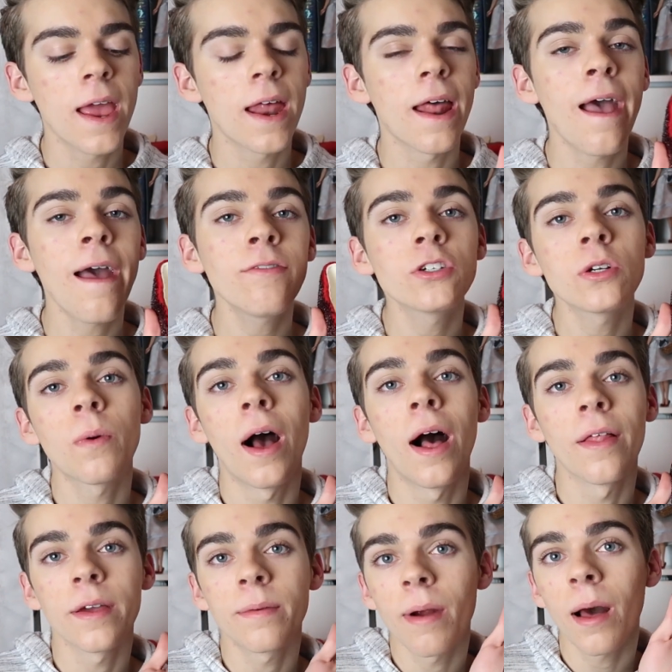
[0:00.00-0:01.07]
And after a
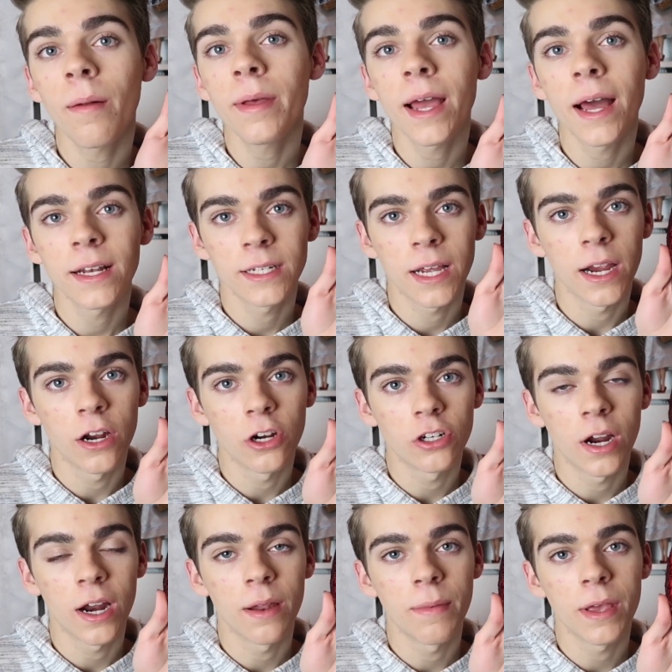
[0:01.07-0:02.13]
while, they probably got tired
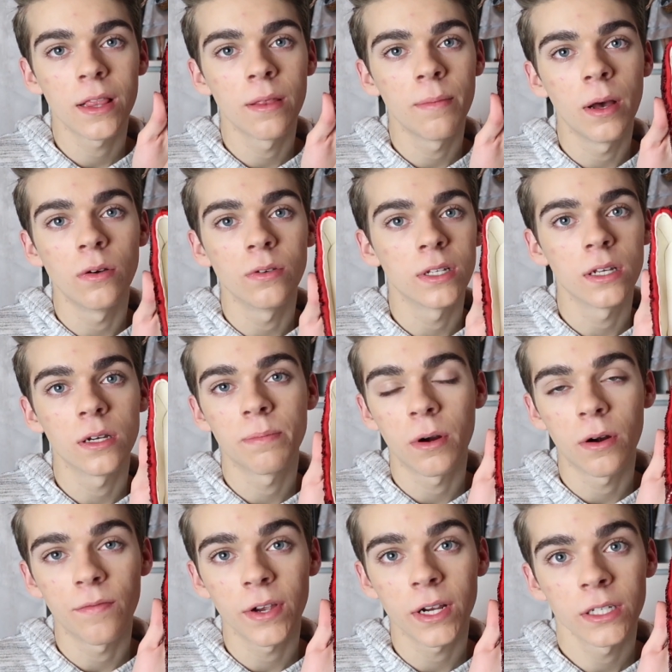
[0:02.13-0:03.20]
trying to make the bows look
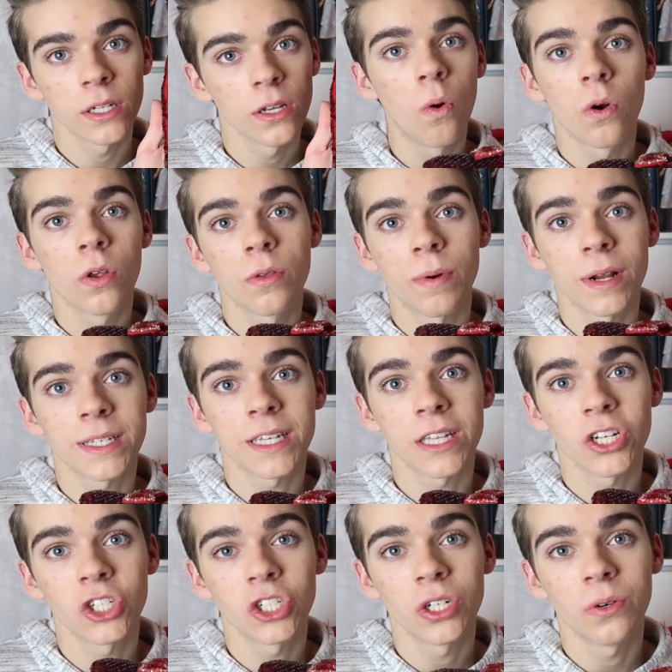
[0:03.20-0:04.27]
perfect, or the rest of
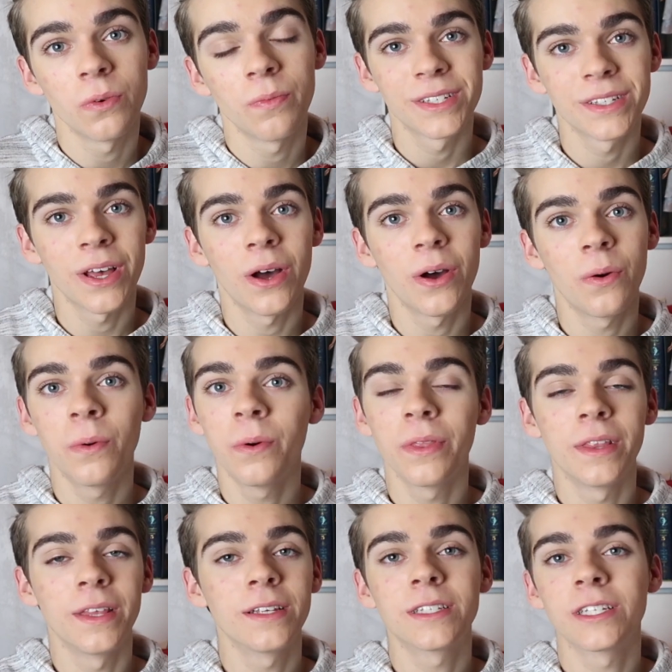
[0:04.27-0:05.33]
the shoe. So
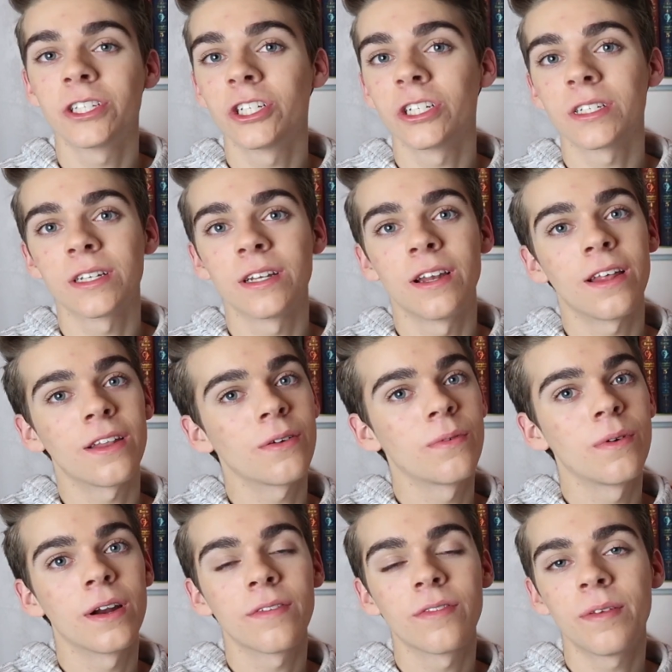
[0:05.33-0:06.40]
this is just another
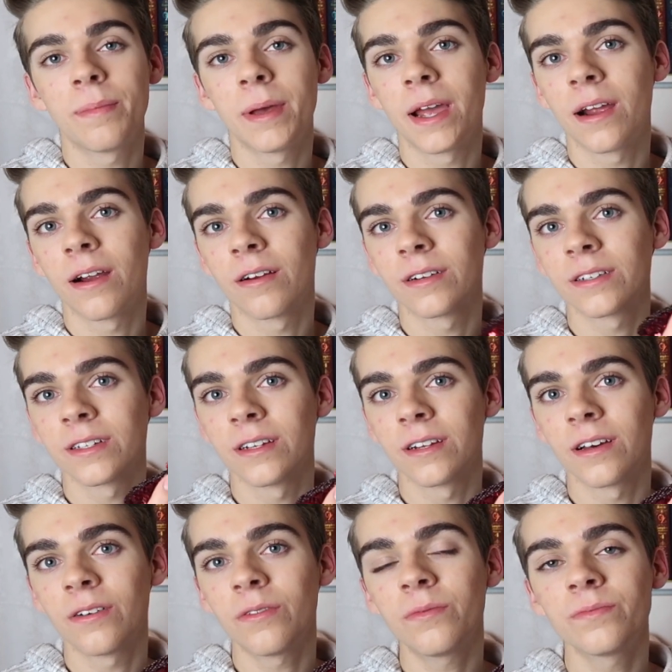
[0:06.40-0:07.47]
one of the pairs, you
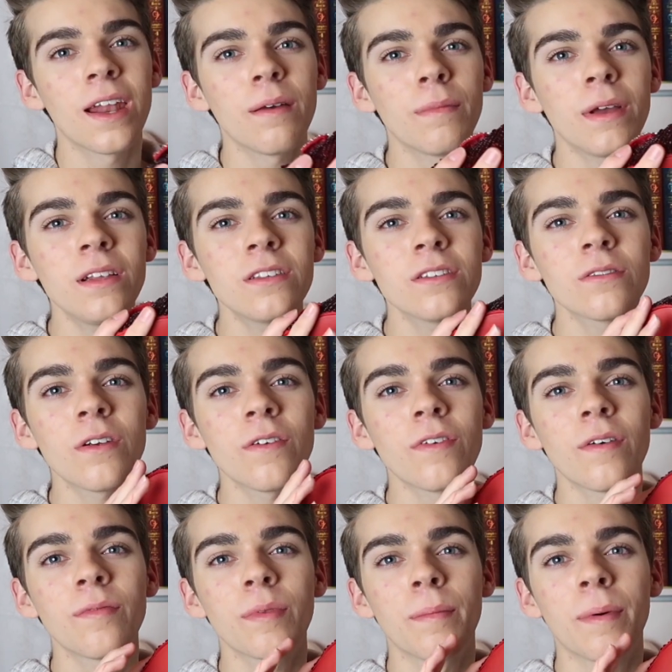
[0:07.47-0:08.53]
know? And I might scruff
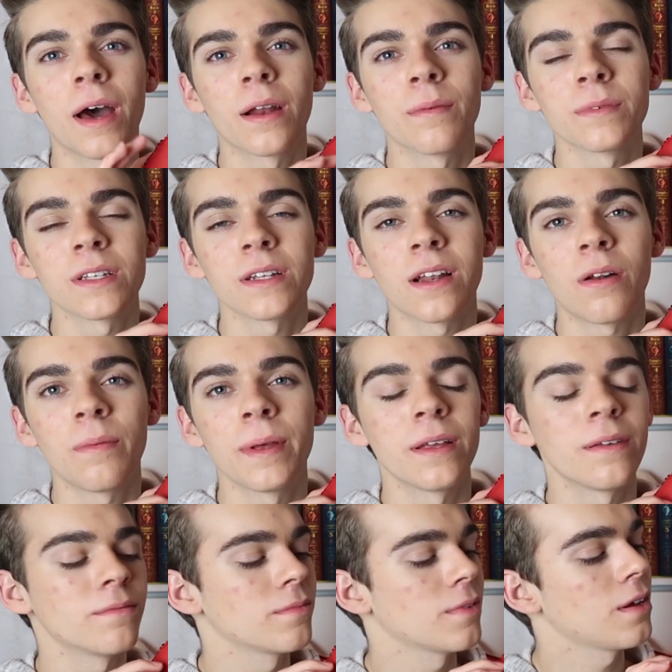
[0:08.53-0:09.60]
up the bottoms a little
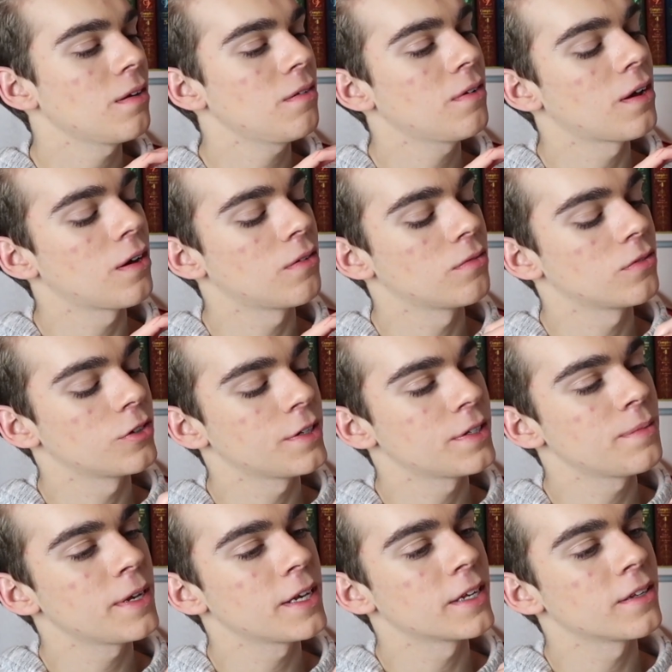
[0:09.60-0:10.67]
bit. I don't know, just
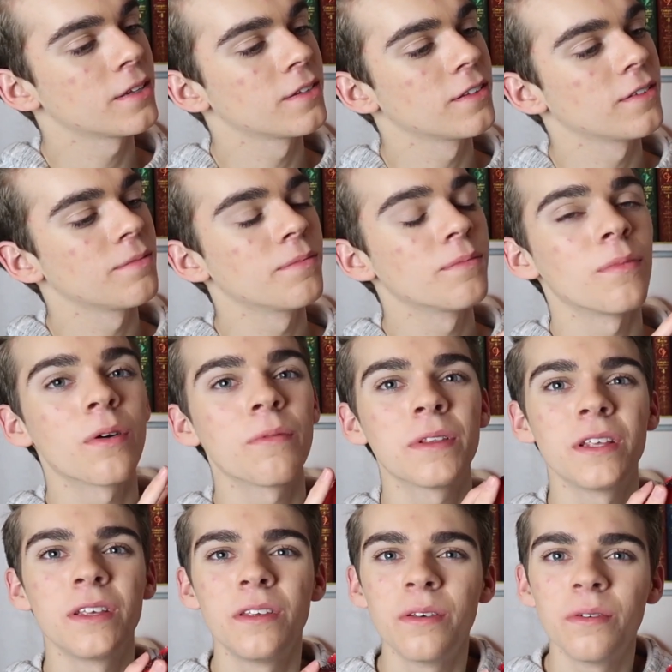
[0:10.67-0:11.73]
to make it more
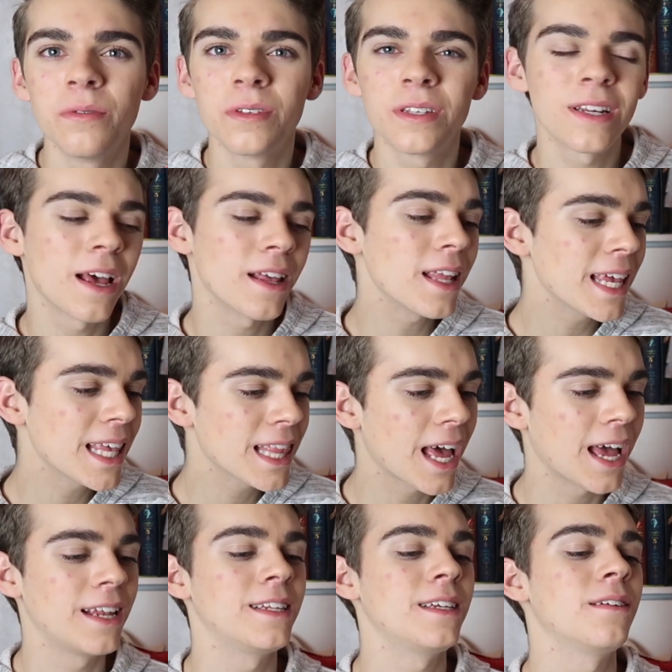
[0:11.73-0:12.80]
with the used. I like the
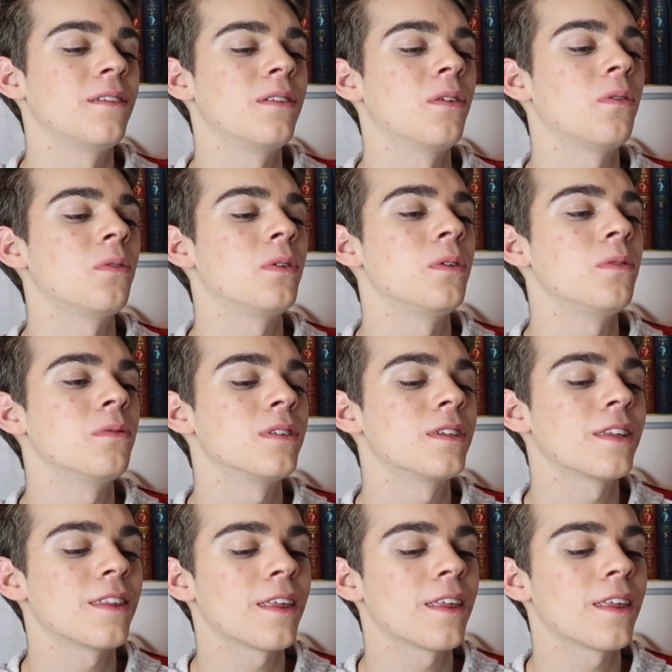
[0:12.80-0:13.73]
idea of the whole used